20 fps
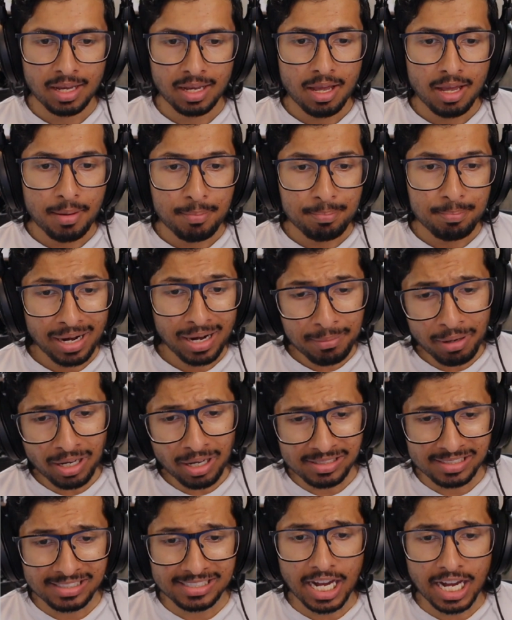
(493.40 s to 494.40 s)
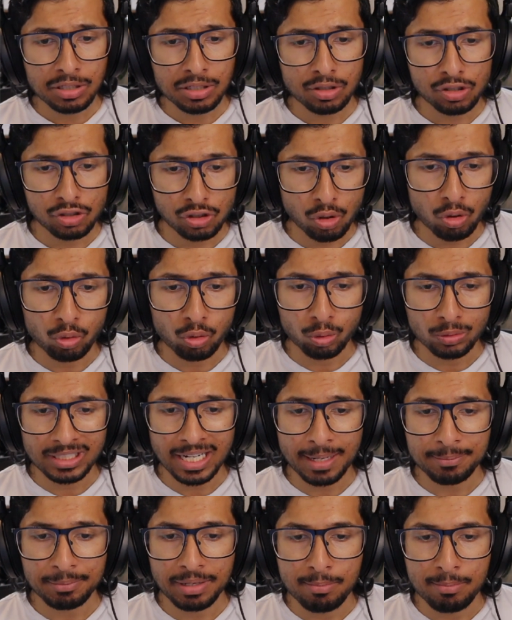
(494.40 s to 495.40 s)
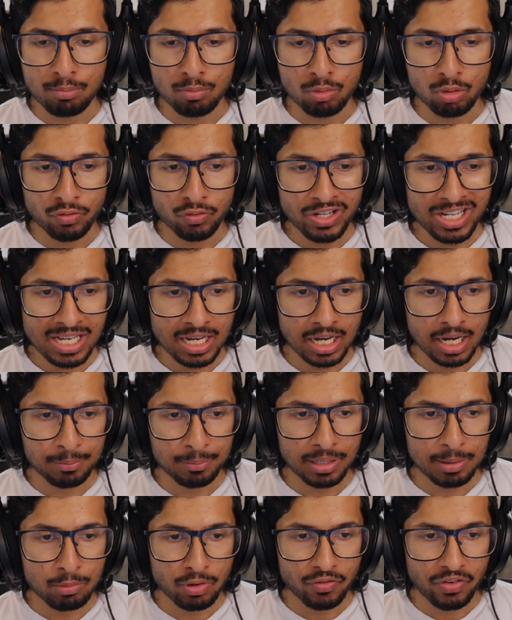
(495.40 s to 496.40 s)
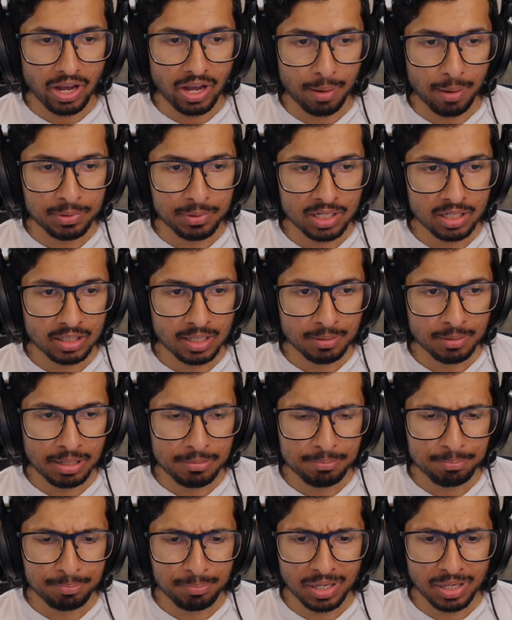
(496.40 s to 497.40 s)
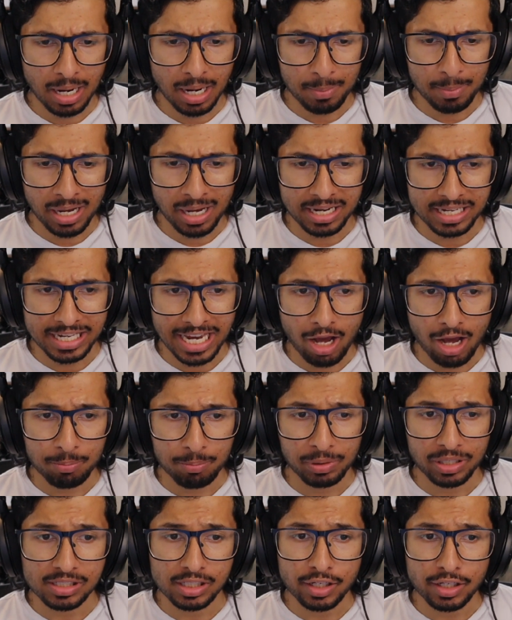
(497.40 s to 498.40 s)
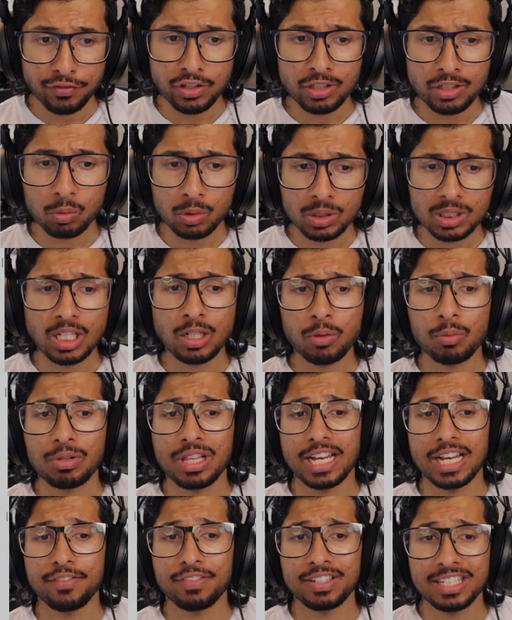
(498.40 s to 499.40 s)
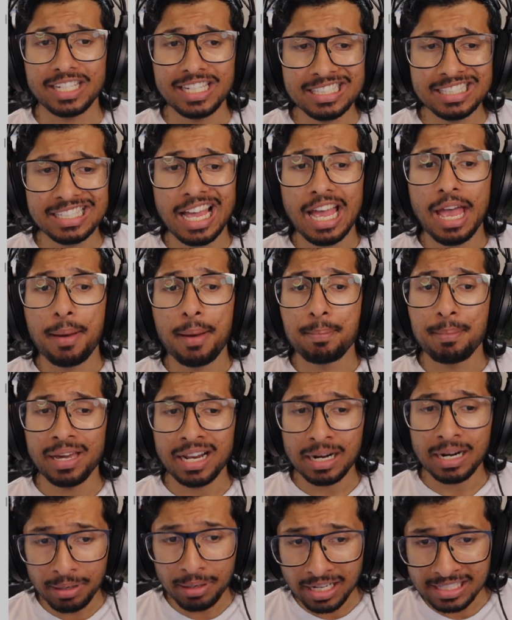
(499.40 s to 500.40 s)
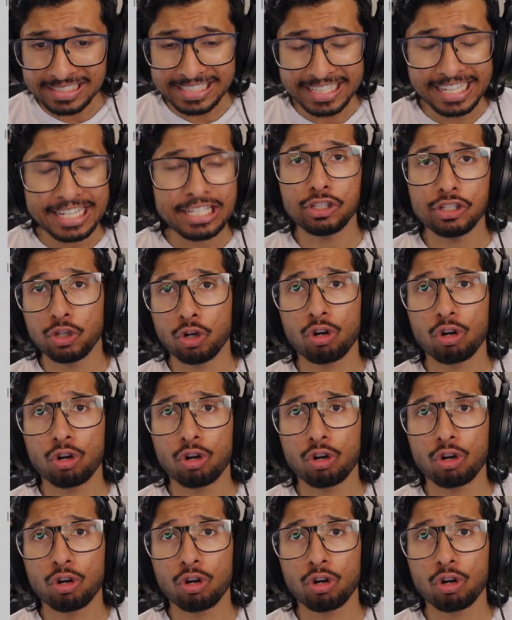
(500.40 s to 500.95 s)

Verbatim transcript: Metaboss is actually so cool that I'm going to move it. I'm going to move it up here. I'm going to bring Amman down, because if you're working with NFTs, Metaboss is your